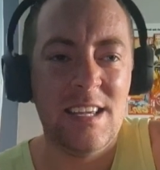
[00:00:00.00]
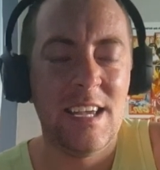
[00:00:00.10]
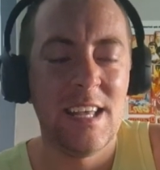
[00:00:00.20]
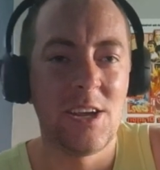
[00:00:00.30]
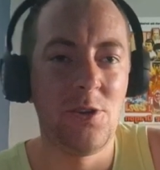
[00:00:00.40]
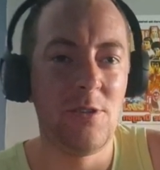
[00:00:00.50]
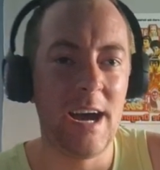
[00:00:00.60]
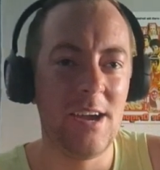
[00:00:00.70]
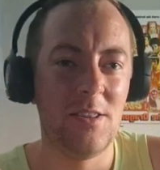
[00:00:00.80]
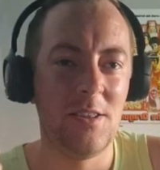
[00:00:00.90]
You hear the
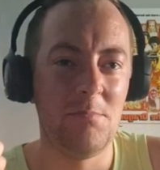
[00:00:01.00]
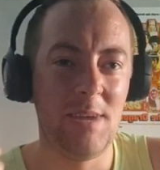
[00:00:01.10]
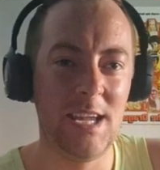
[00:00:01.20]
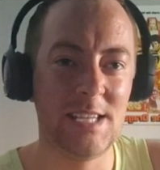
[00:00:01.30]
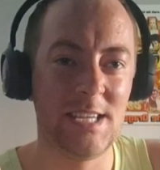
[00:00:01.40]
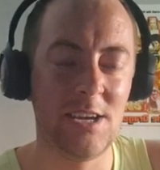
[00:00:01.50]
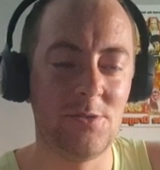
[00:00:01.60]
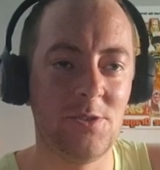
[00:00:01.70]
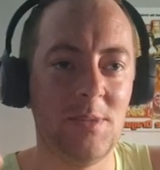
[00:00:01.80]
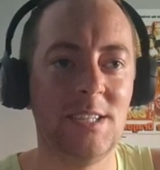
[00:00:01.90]
cry on the me as he
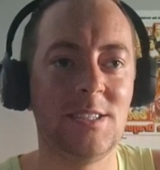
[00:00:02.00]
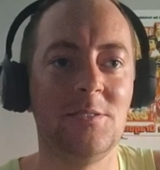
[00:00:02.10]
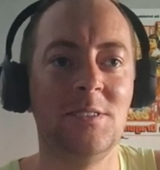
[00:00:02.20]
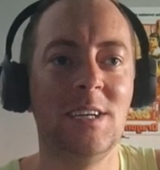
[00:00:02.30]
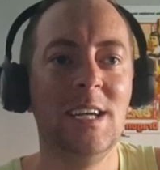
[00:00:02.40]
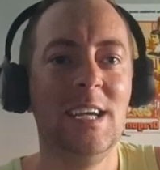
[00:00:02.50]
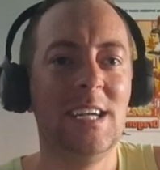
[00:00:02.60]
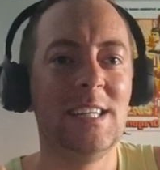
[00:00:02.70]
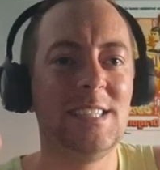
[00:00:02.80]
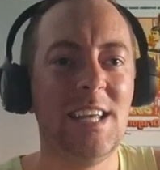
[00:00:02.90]
goes up there, so
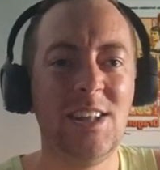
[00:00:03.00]
it's